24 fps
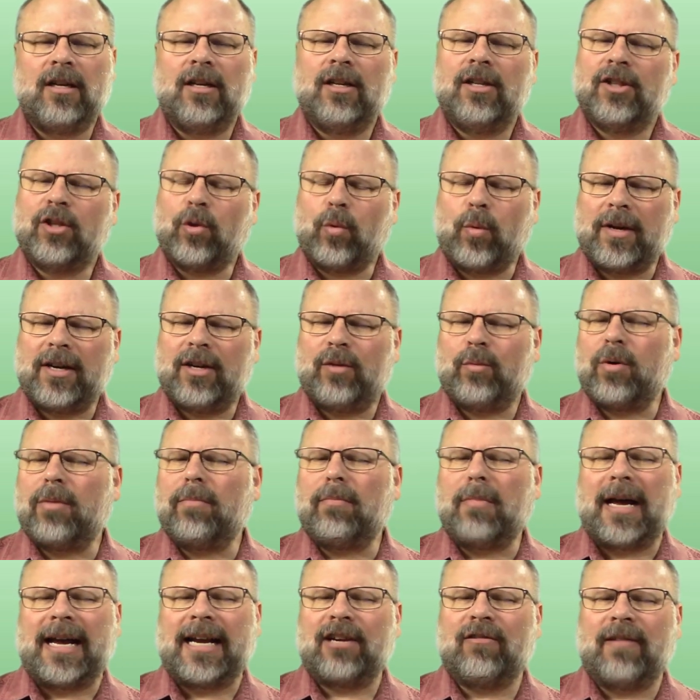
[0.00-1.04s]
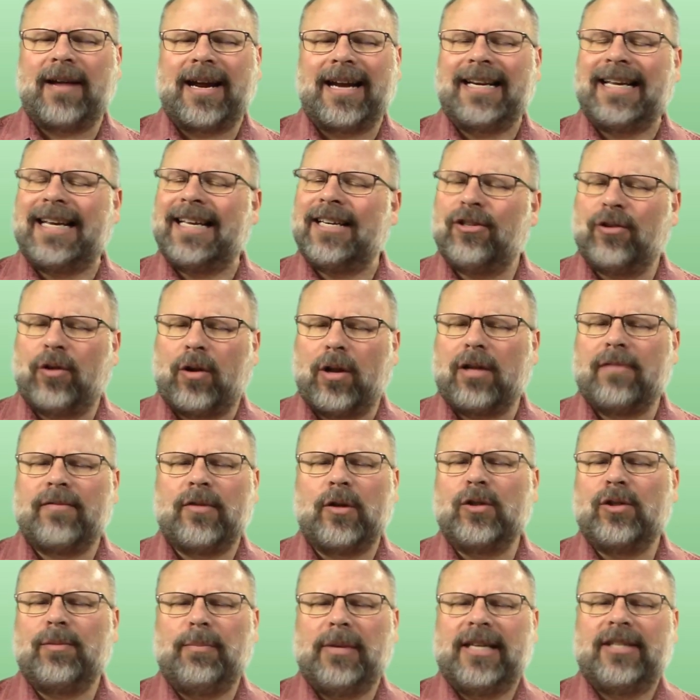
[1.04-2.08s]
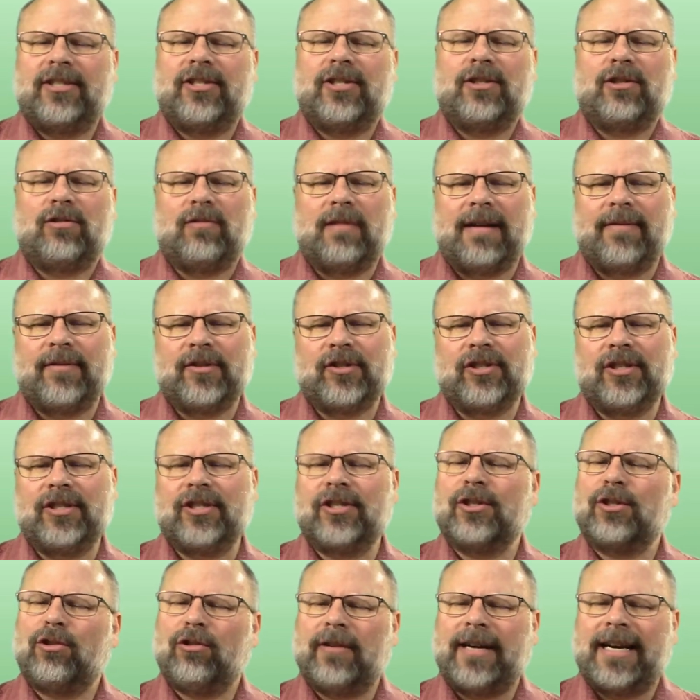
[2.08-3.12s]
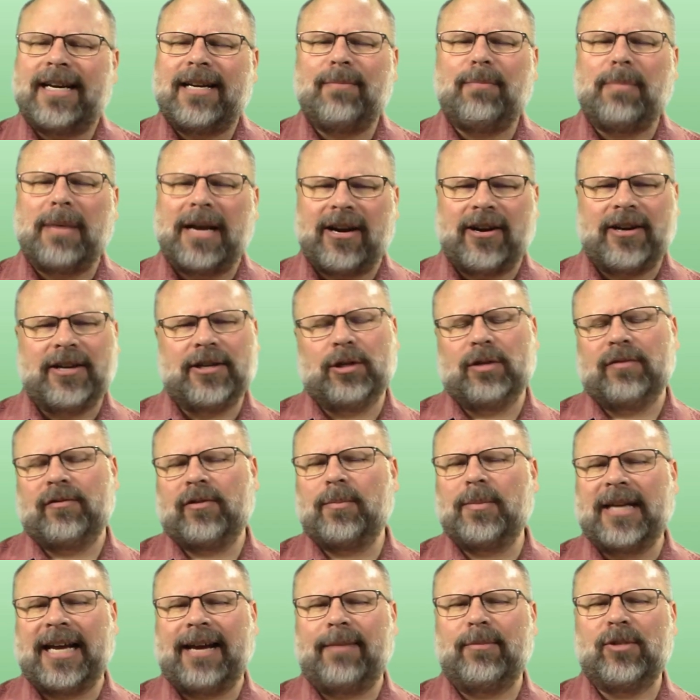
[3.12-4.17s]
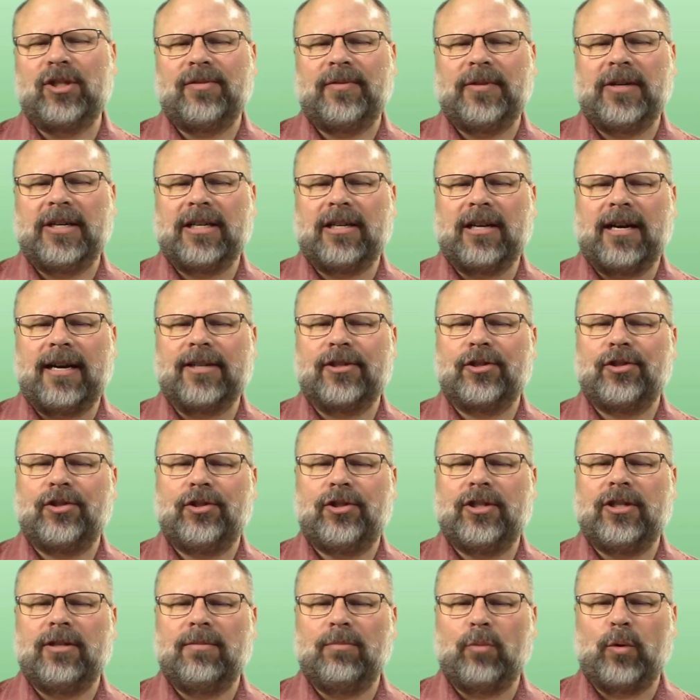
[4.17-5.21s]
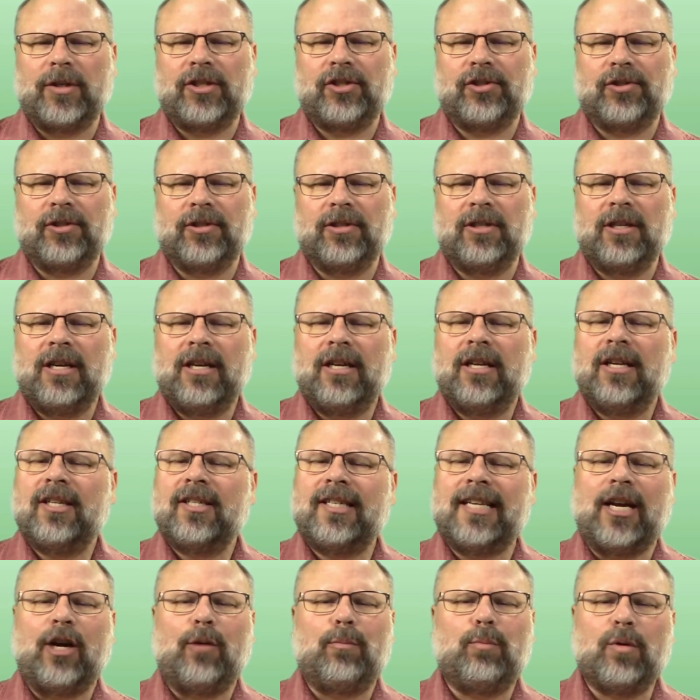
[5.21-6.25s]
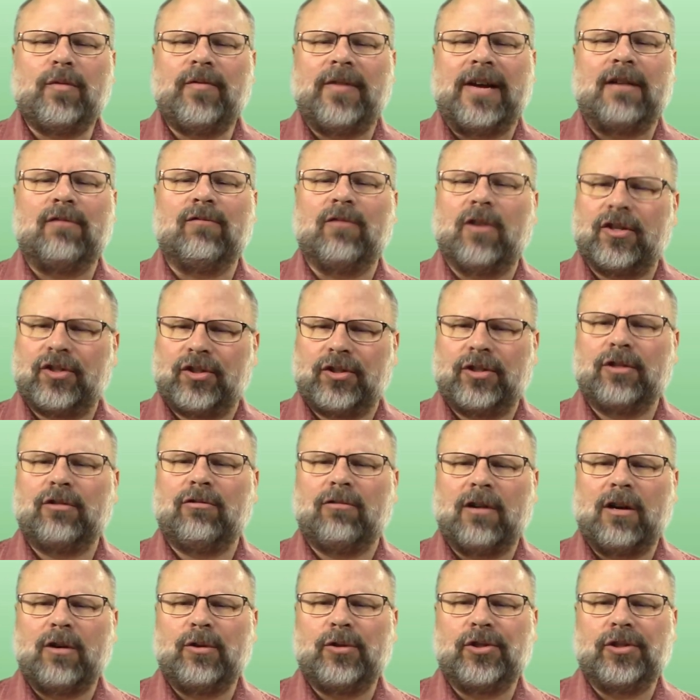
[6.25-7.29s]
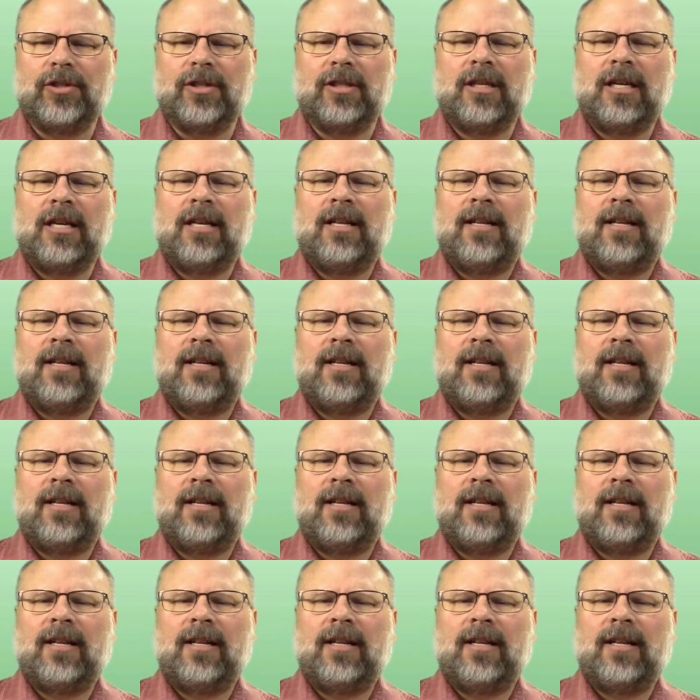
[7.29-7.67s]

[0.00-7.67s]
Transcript: The oil will migrate into all of those pits and crevices and create a barrier from the atmospheric oxygen and moisture to help prevent rust and corrosion,